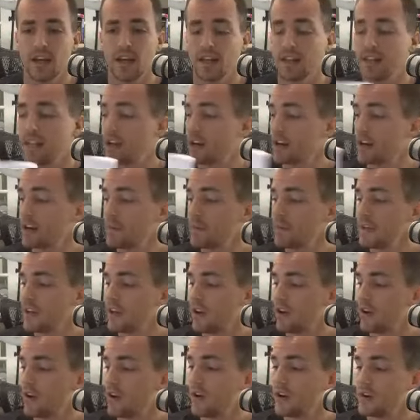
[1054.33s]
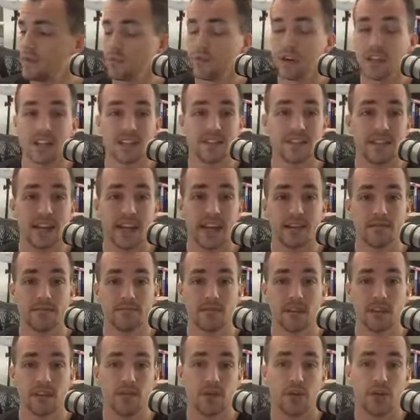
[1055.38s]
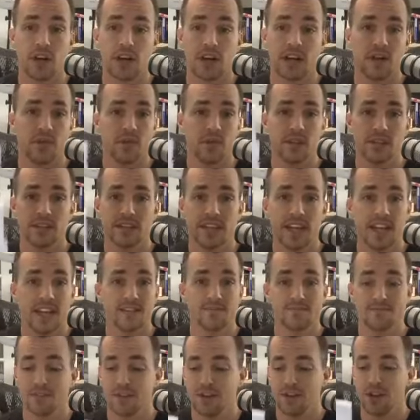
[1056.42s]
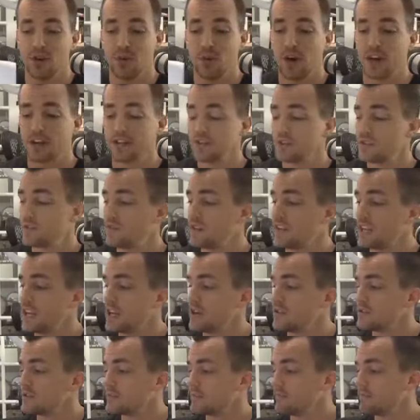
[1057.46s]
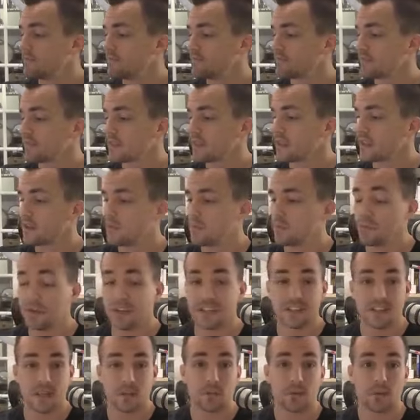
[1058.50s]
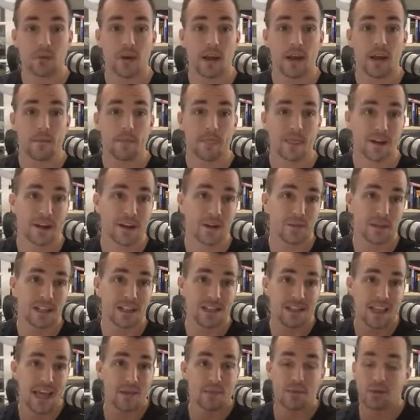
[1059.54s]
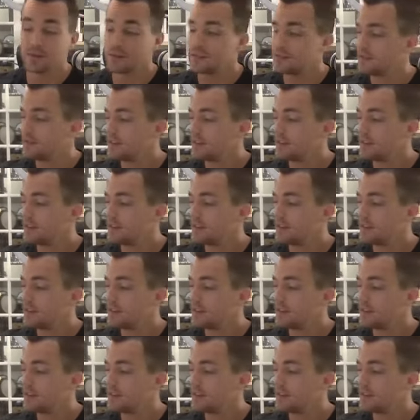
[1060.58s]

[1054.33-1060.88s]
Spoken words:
that are going to be on real estate. If you're not in real estate, you don't watch those videos. Pretty simple, right? They're going to be labeled.